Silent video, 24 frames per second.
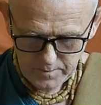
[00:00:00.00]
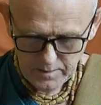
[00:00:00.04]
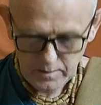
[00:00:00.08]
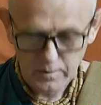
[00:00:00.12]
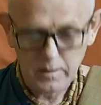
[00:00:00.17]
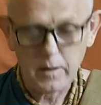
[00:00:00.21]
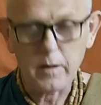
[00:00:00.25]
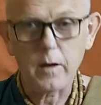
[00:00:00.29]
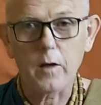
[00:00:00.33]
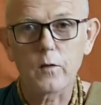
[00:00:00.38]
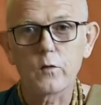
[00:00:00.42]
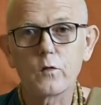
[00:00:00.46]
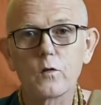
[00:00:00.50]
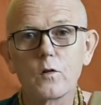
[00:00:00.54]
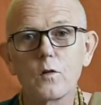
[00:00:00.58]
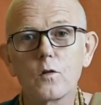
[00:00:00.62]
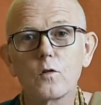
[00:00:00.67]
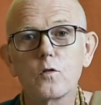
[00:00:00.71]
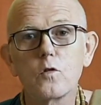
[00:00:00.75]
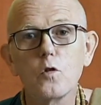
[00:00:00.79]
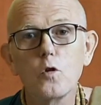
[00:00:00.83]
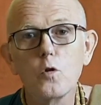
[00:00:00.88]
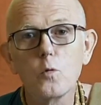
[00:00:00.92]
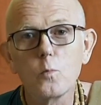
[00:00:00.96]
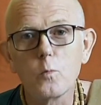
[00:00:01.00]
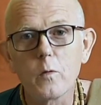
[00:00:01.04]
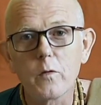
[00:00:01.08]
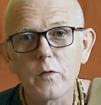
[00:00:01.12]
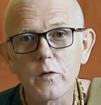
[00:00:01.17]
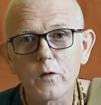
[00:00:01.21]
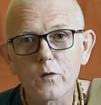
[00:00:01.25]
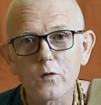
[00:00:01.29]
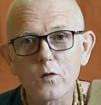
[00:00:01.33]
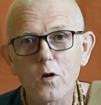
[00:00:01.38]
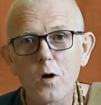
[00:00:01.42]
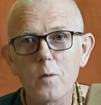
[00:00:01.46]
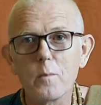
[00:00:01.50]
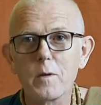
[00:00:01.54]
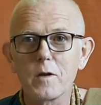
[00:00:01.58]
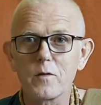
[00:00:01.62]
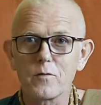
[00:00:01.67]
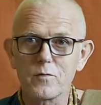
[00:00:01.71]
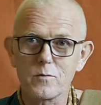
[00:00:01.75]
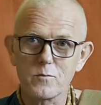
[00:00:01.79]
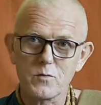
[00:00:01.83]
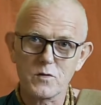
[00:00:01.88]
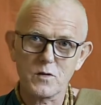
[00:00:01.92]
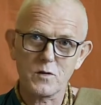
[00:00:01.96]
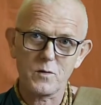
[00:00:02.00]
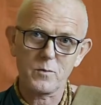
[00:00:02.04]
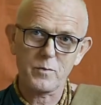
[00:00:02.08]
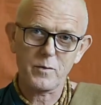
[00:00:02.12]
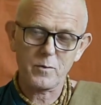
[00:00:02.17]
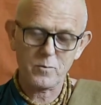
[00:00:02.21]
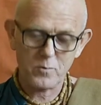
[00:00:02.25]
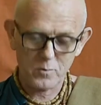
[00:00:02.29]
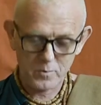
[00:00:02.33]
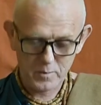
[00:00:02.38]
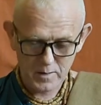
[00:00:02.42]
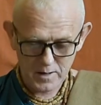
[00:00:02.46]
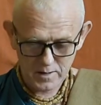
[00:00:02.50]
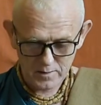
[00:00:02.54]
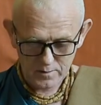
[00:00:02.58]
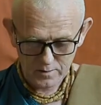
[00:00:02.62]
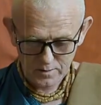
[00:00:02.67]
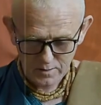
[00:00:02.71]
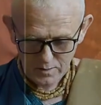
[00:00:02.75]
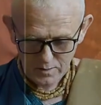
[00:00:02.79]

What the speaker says: Let us conclude with this comment from Srila Prabhupada.